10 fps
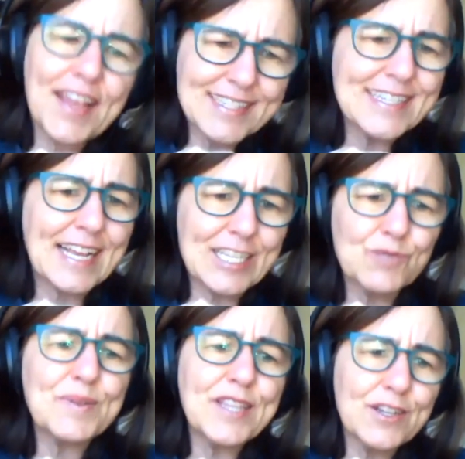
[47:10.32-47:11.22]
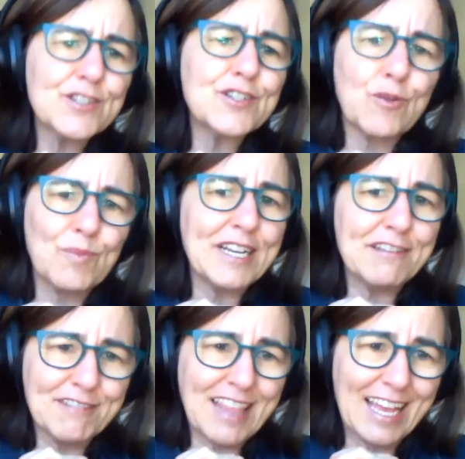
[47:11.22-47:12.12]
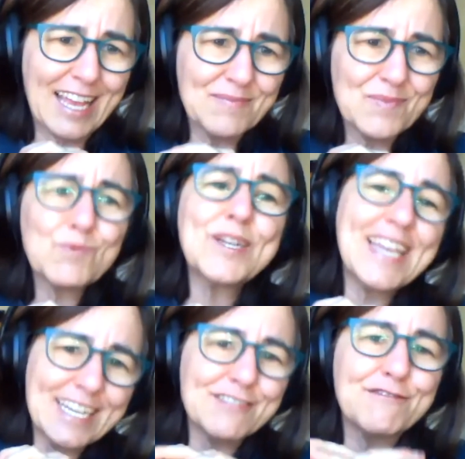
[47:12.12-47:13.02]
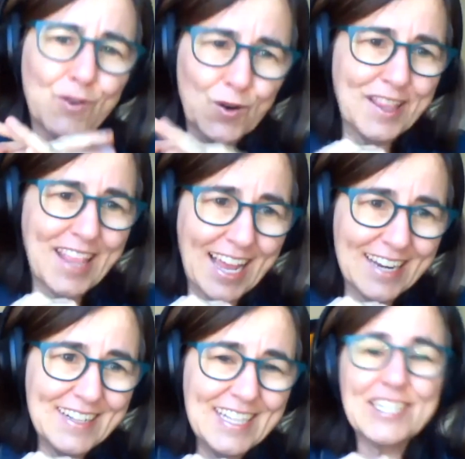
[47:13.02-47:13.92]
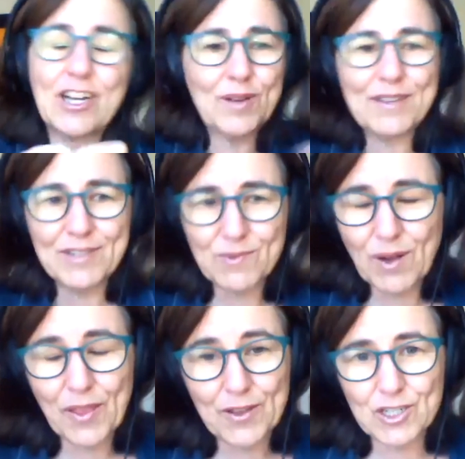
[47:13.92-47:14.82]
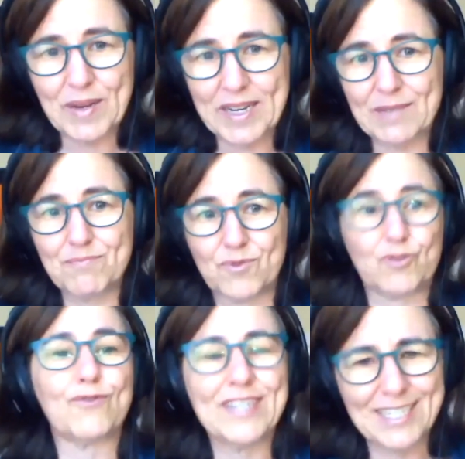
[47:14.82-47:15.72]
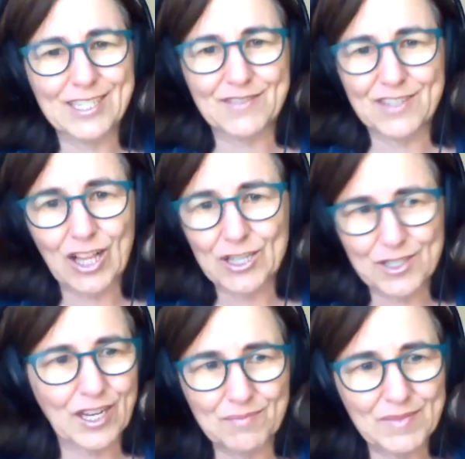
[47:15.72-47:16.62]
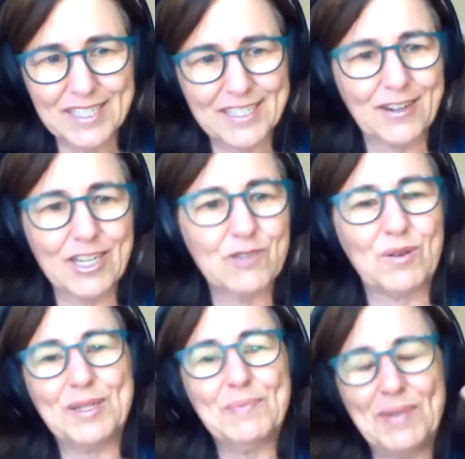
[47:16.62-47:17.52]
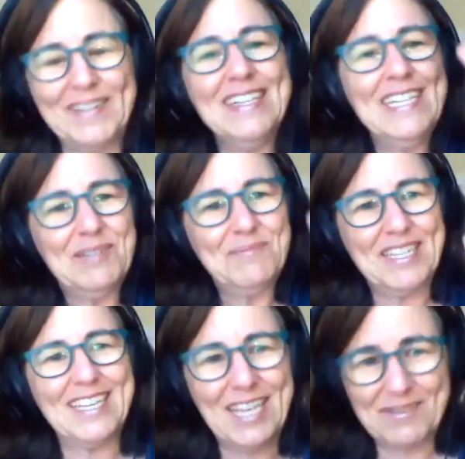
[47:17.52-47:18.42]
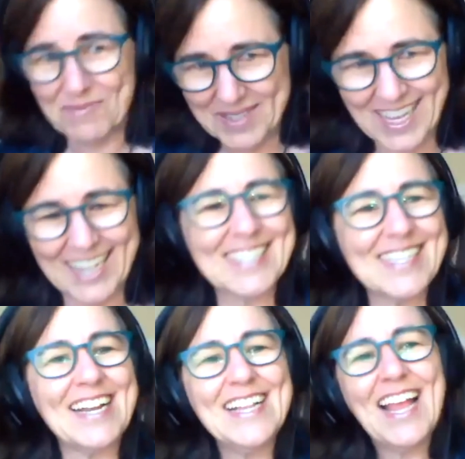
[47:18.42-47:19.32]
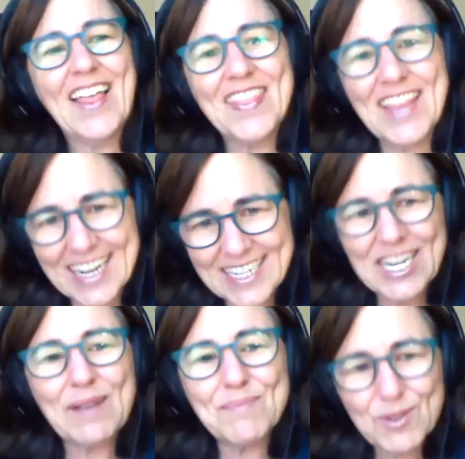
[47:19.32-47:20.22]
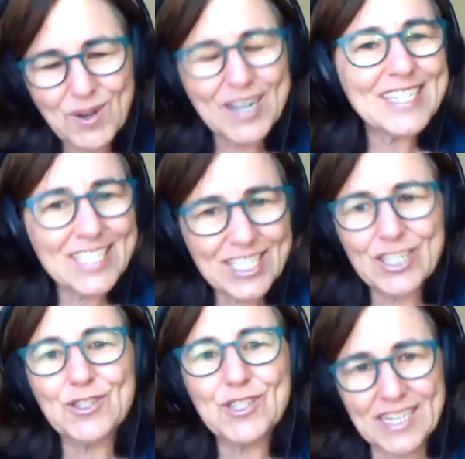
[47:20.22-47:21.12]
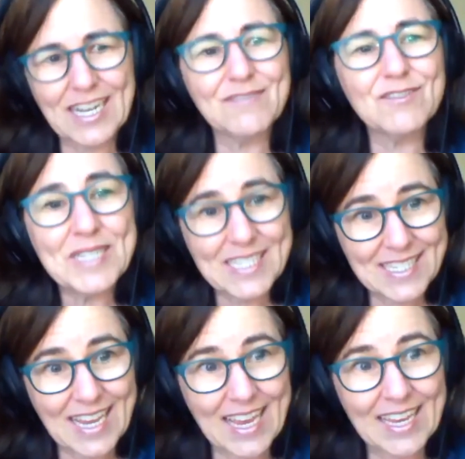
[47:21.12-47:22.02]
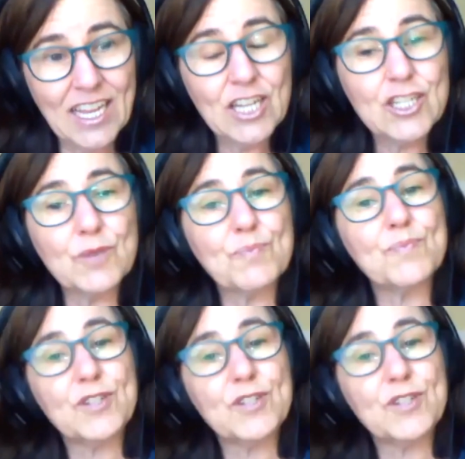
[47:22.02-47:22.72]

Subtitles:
that's nice, but there's no money for that. We can't afford that, even while they're spending trillions of dollars on military equipment. But even besides that, the number one excuse that governments say to